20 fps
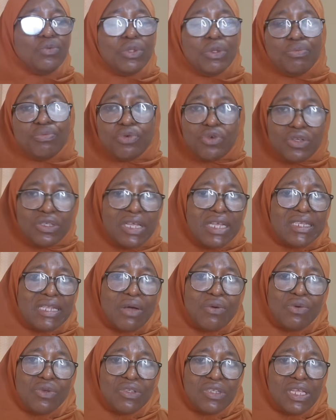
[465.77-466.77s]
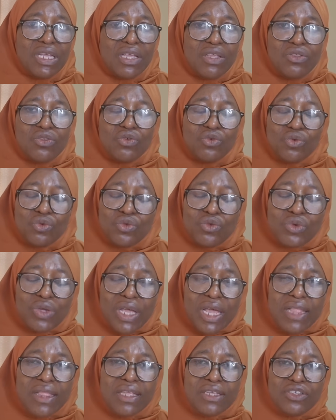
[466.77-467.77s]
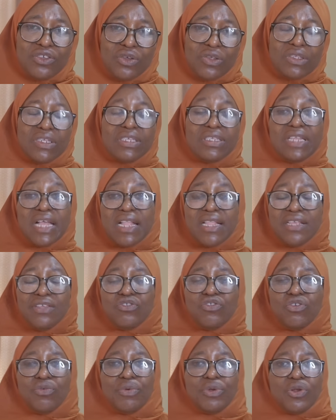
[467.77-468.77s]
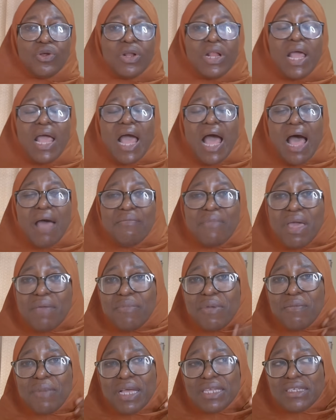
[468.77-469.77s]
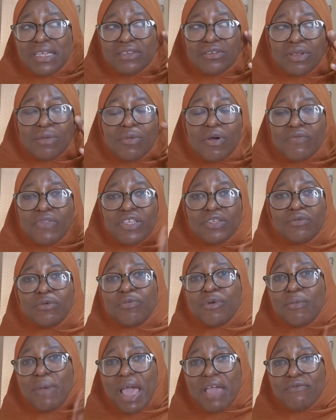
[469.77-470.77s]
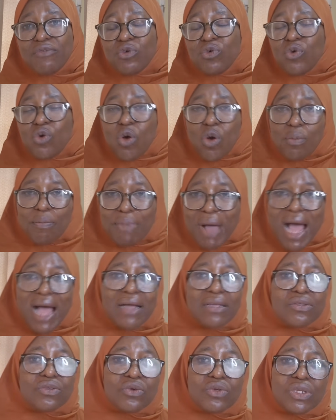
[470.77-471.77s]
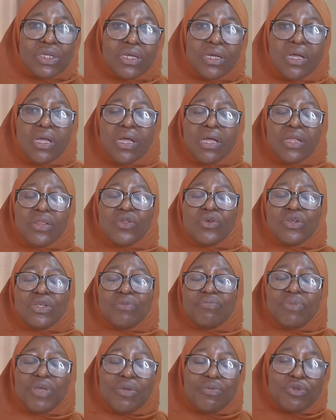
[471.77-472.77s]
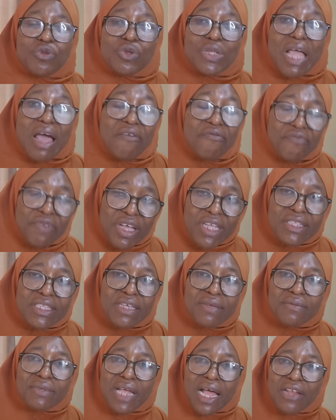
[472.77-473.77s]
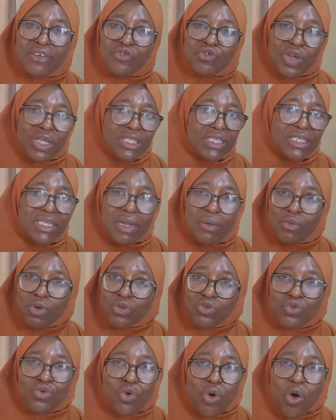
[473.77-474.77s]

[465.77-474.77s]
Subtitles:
the process that was taken to get the justice that needs to be done? And maybe myself, some of these people might even go back to their victims and threaten them or